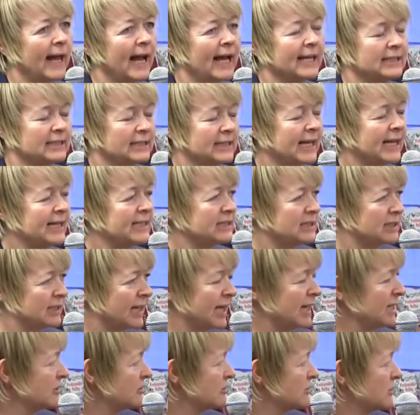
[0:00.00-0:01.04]
and a later
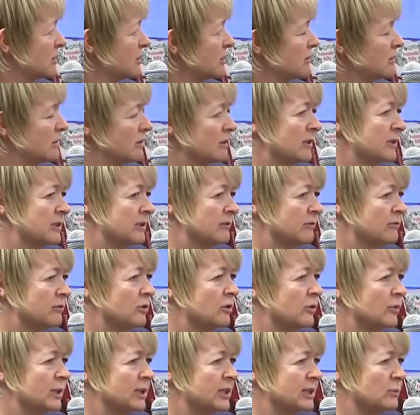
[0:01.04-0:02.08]
case from
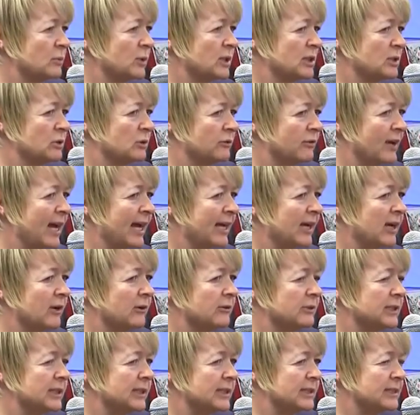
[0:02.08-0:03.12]
34, which which sort of
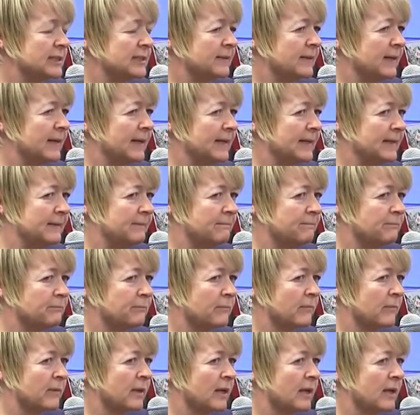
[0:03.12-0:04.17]
echoed it. Um,
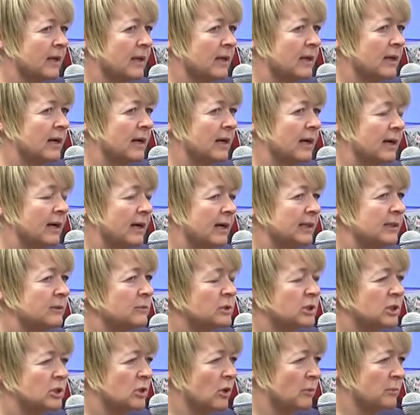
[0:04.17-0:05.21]
and it
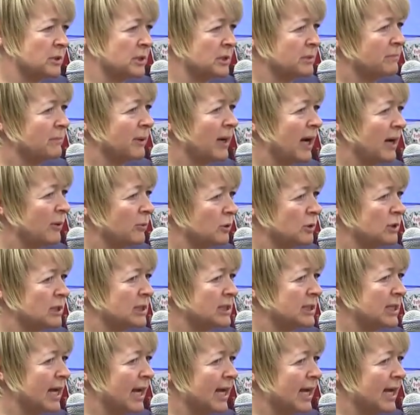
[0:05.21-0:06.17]
was the Thompson and Bywaters